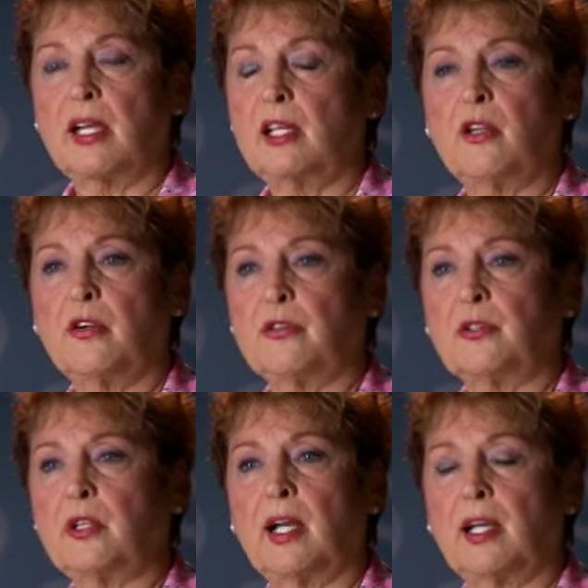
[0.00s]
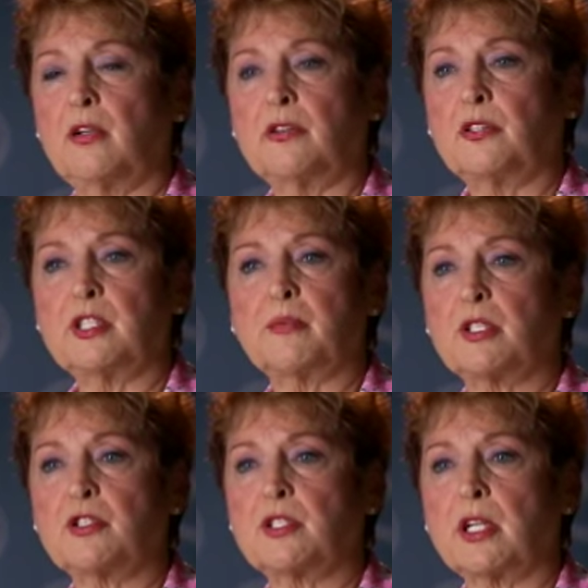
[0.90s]
I learned. I learned as
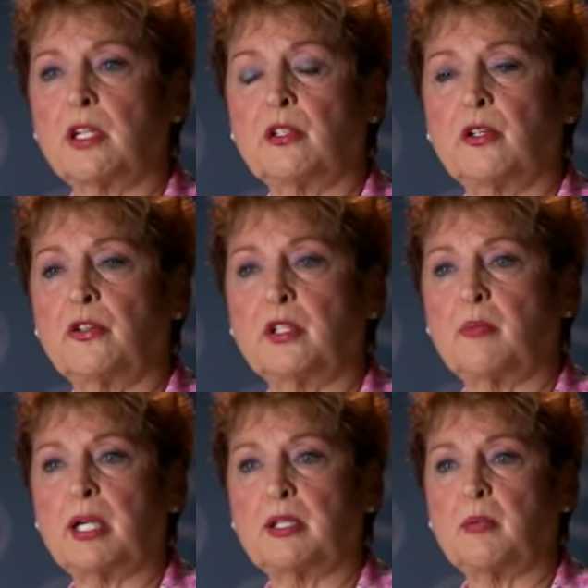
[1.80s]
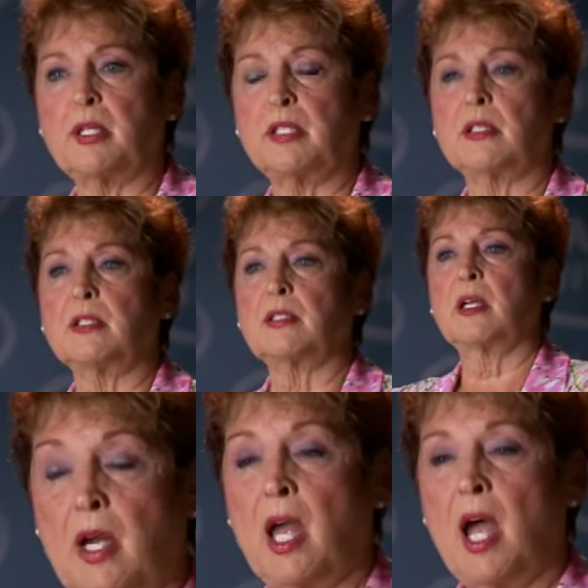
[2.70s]
much as I could learn about the business.
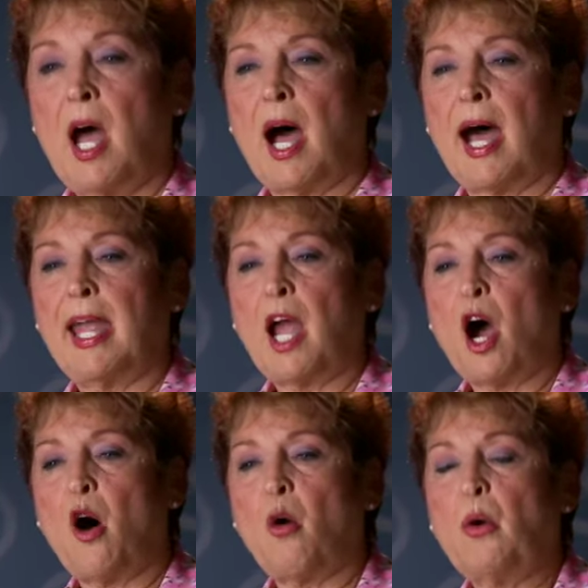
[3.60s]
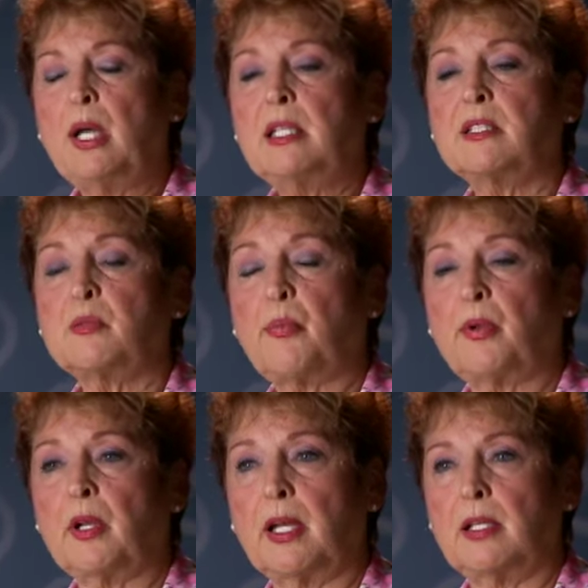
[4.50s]
I always
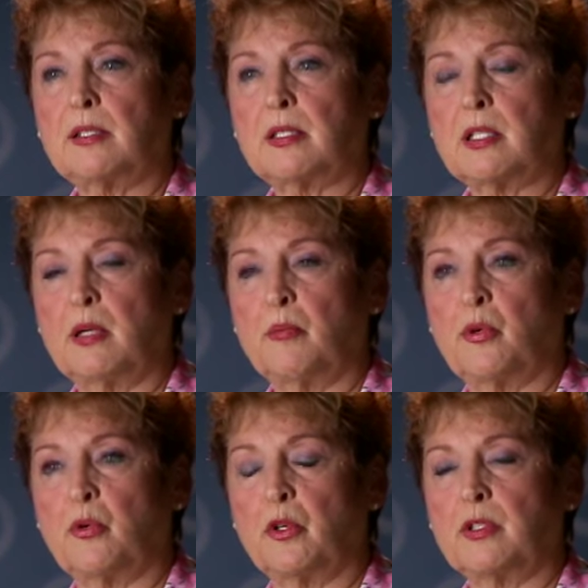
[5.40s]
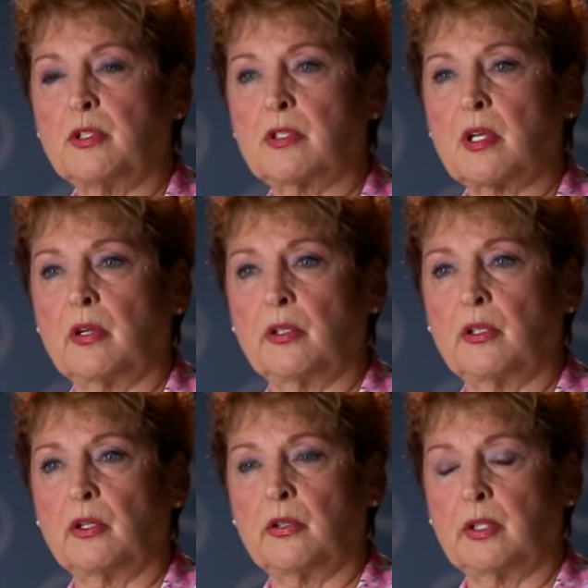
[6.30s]
placed importance on the
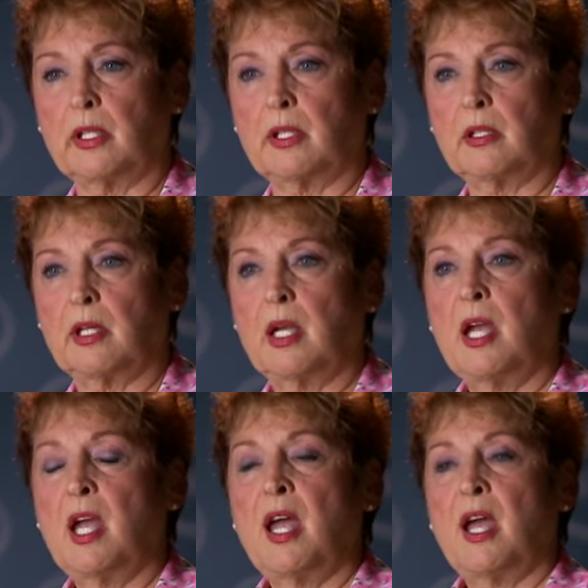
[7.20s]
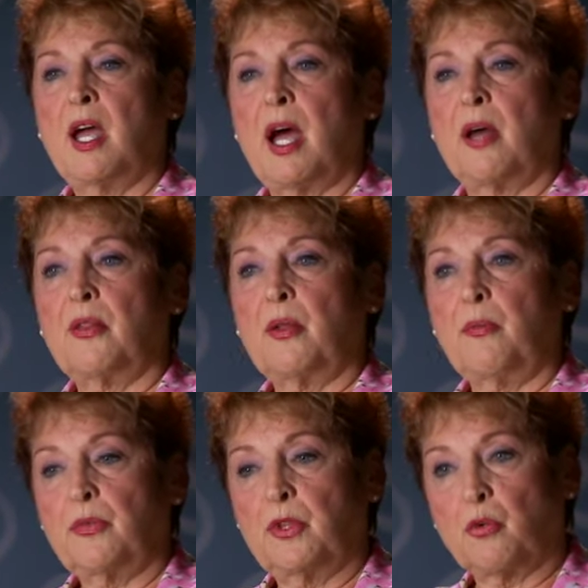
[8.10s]
learning.
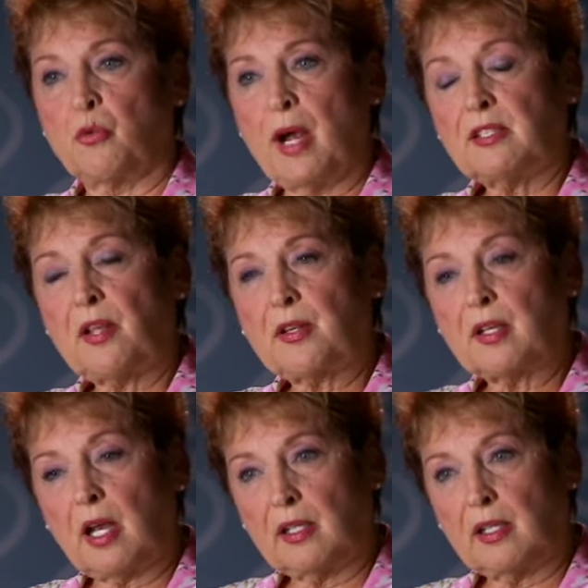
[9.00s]
The rest